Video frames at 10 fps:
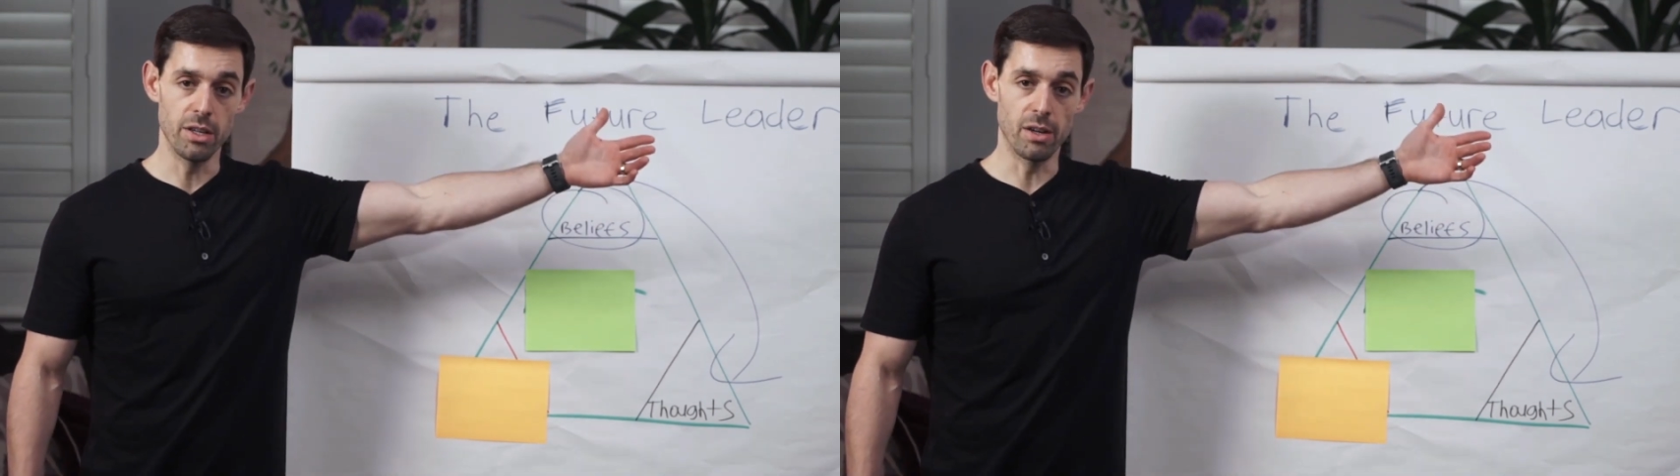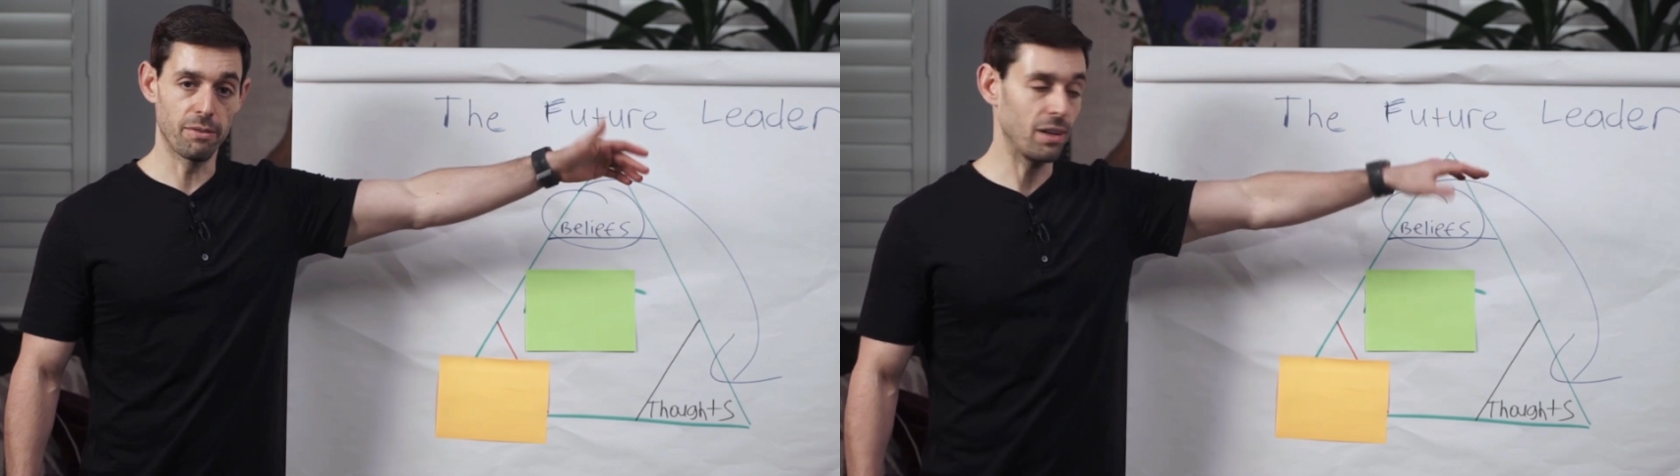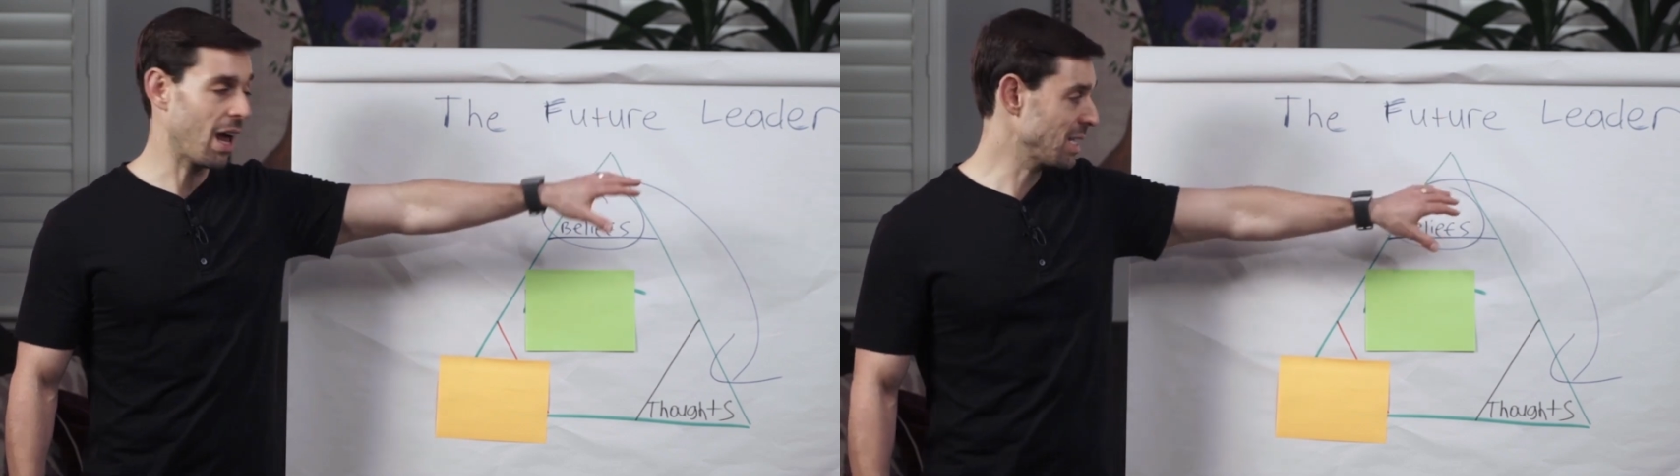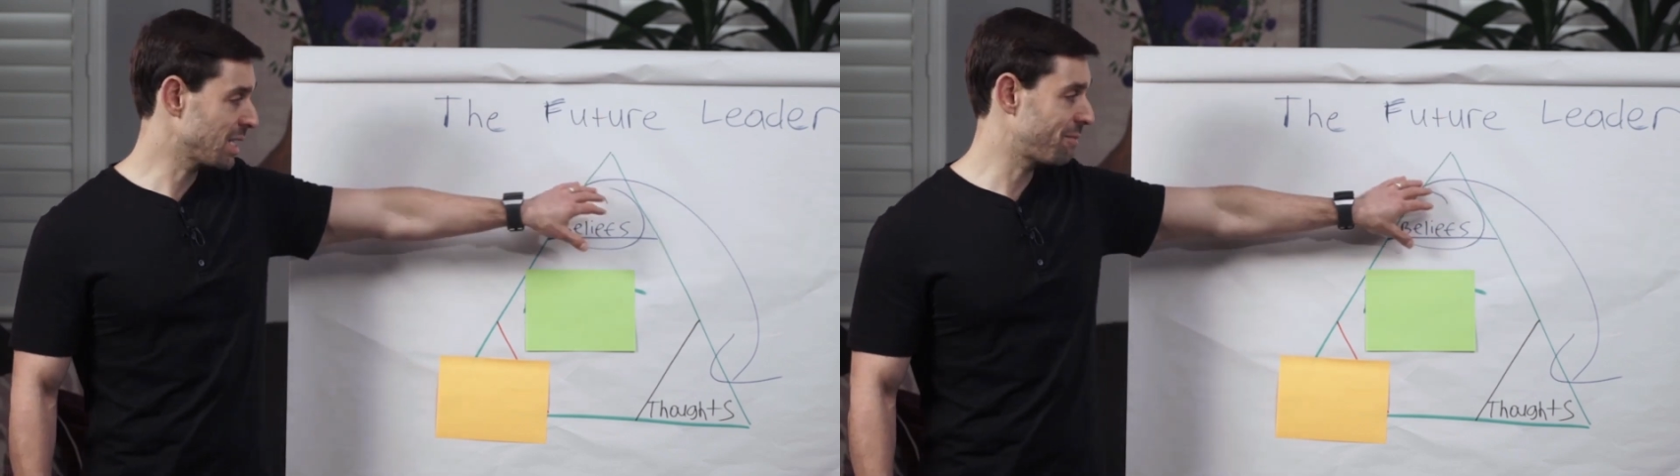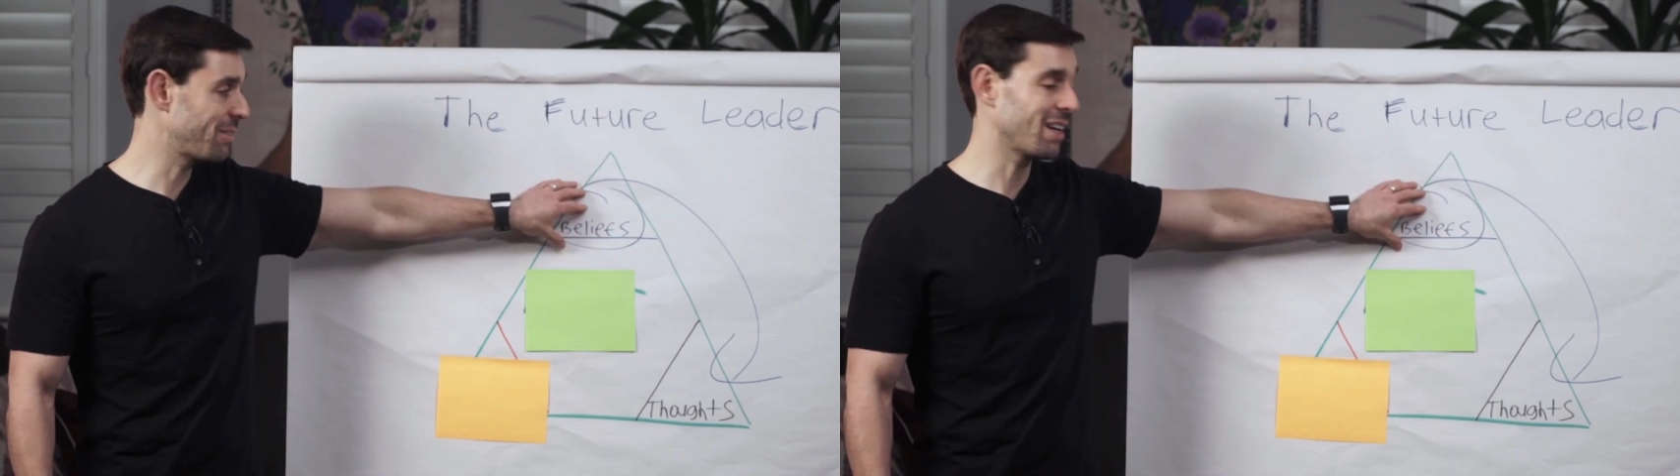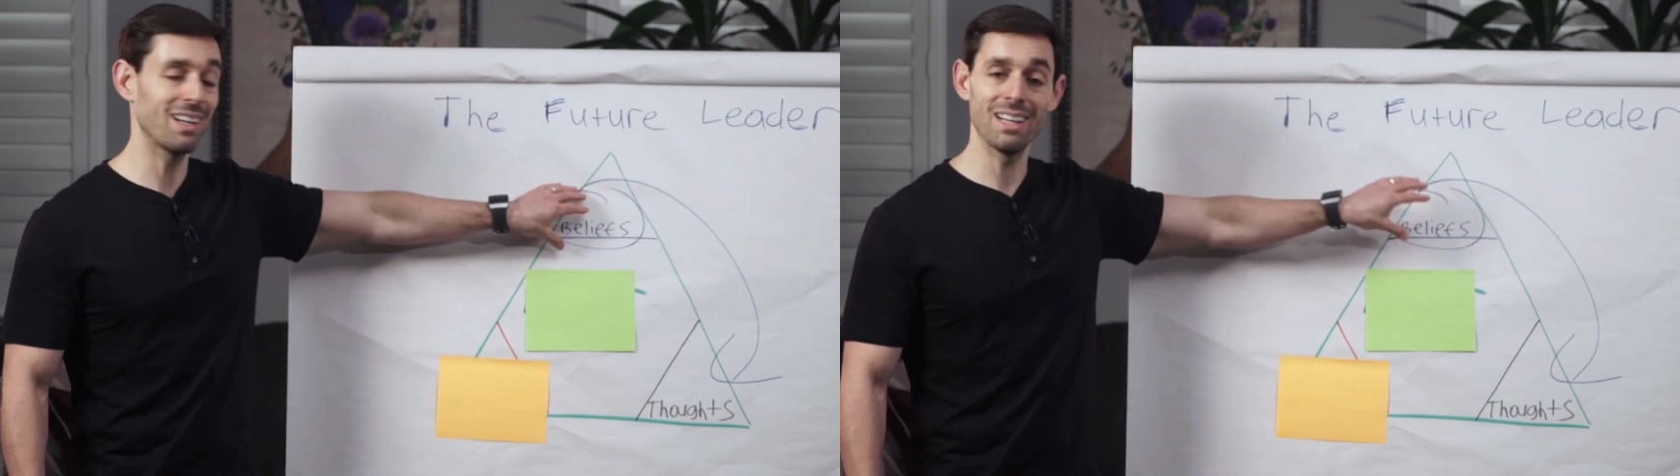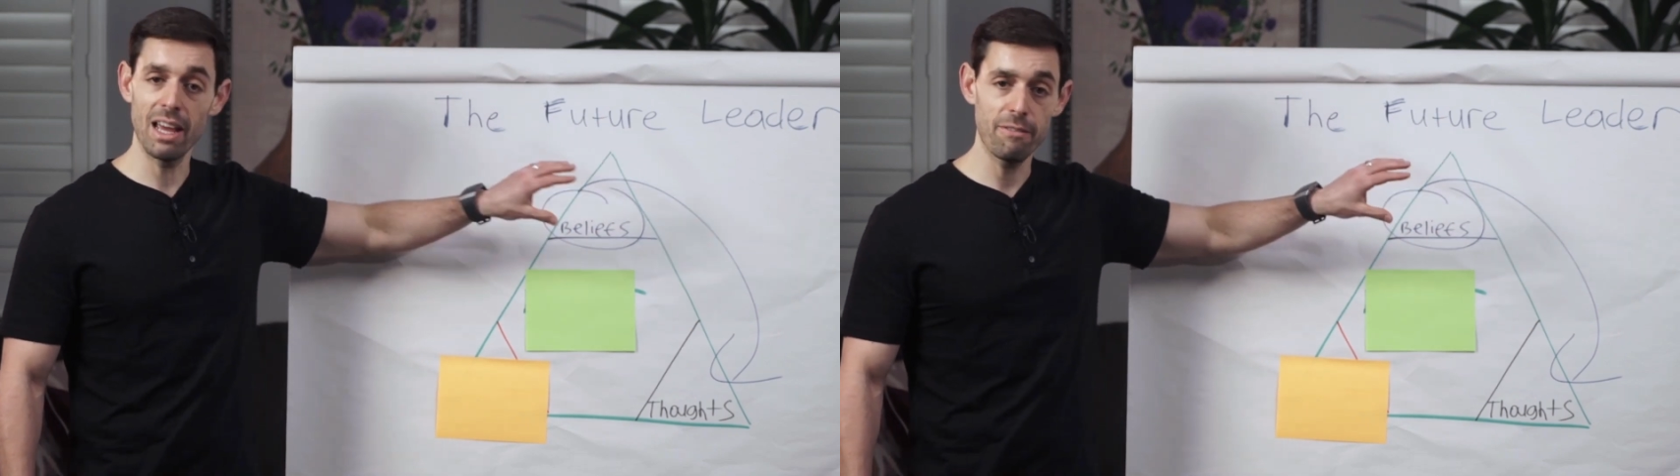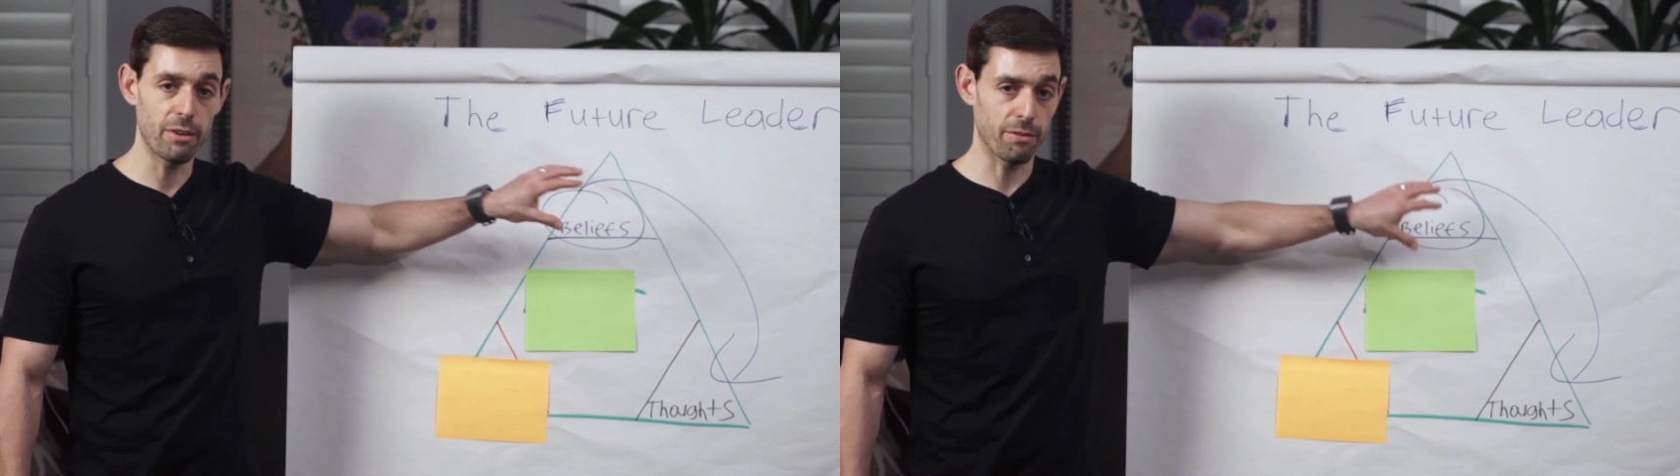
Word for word: your philosophy on life,